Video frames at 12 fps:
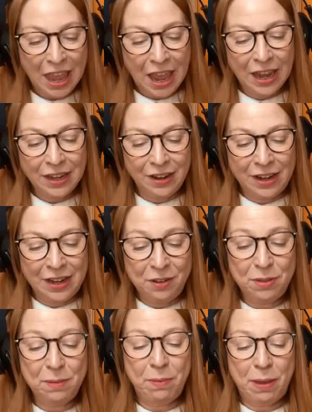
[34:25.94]
And I
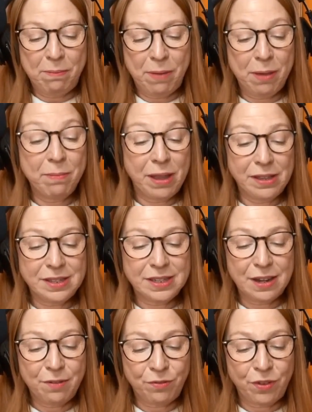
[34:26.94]
know that my mum and
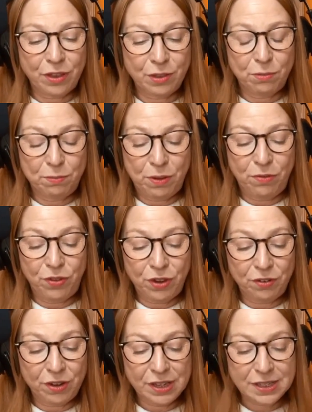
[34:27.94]
stepfather will be
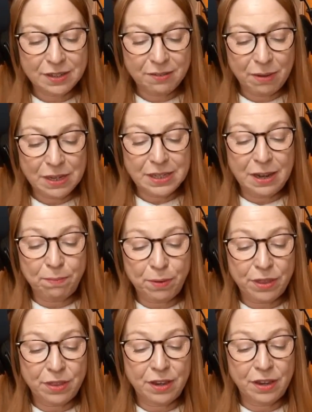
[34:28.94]
furious. My
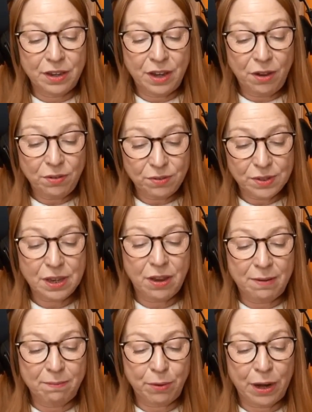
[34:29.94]
stepbrother knows
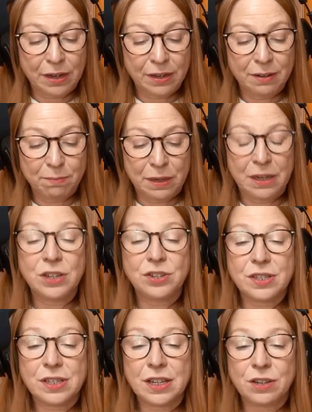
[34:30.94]
I'm pregnant, but he
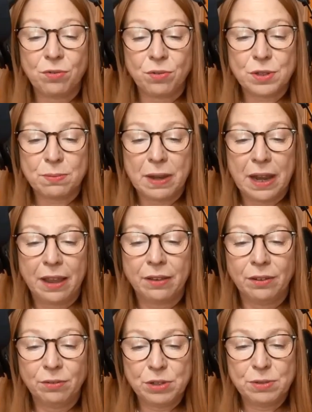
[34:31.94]
just ignores me
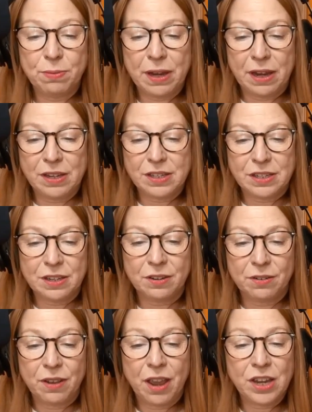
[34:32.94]
now. What am I going to do?
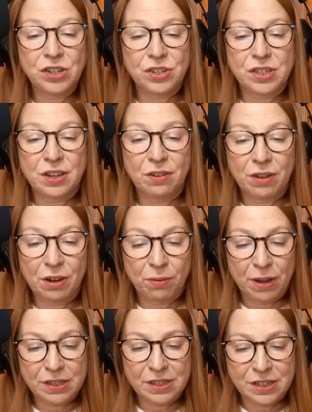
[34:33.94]
I just don't know
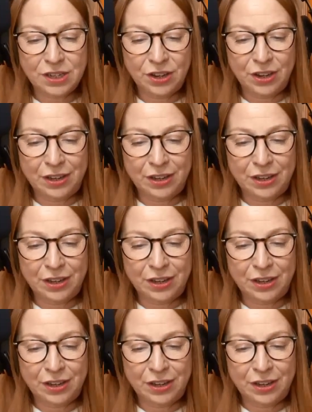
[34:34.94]
where to turn.